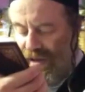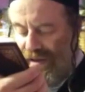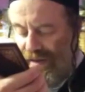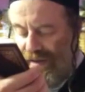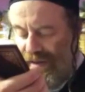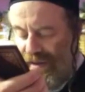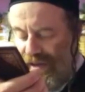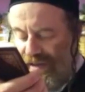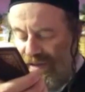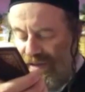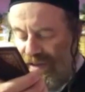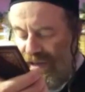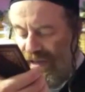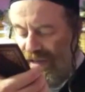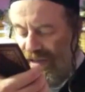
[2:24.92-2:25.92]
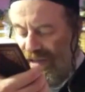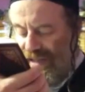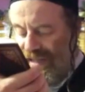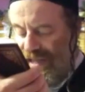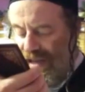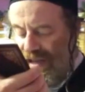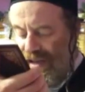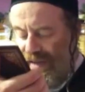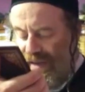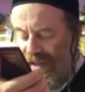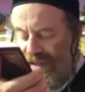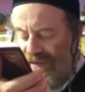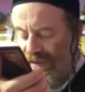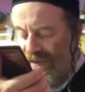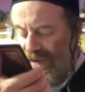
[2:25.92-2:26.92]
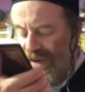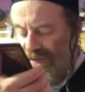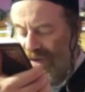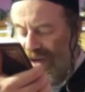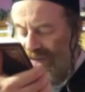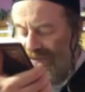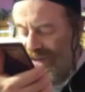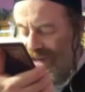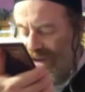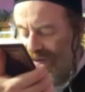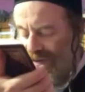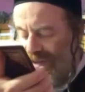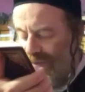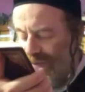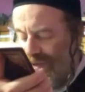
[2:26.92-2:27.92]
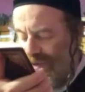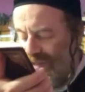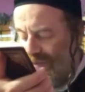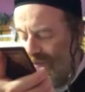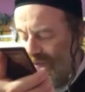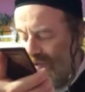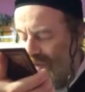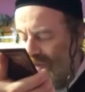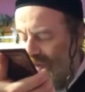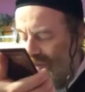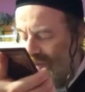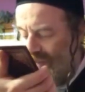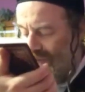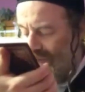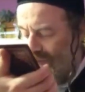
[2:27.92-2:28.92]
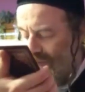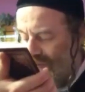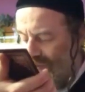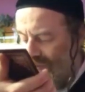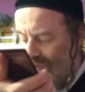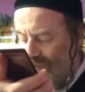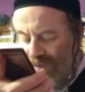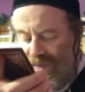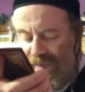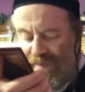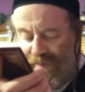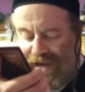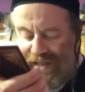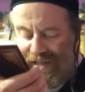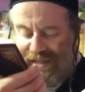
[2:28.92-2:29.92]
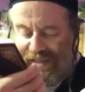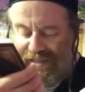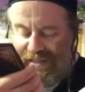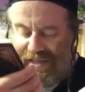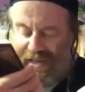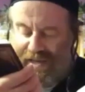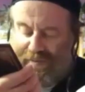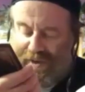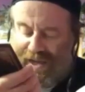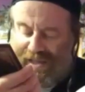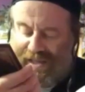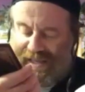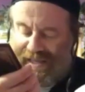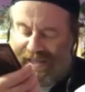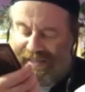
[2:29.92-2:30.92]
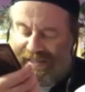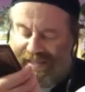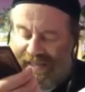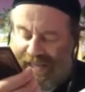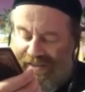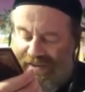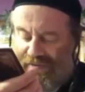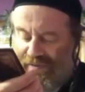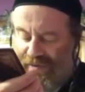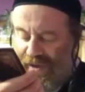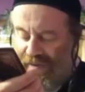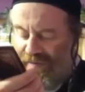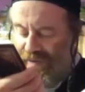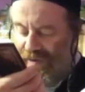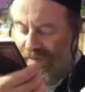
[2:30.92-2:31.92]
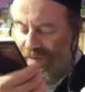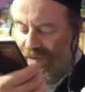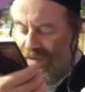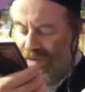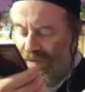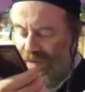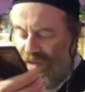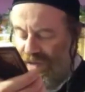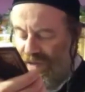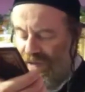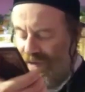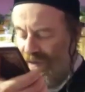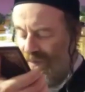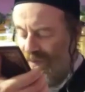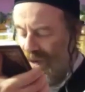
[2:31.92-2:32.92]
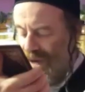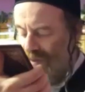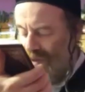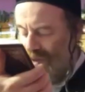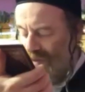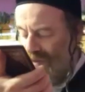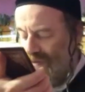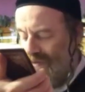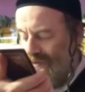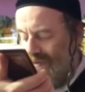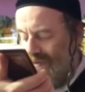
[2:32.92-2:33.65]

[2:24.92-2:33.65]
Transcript: Uh, it it, uh, it revolves around the principle that the person should be modest while eating and refrain from doing so in public.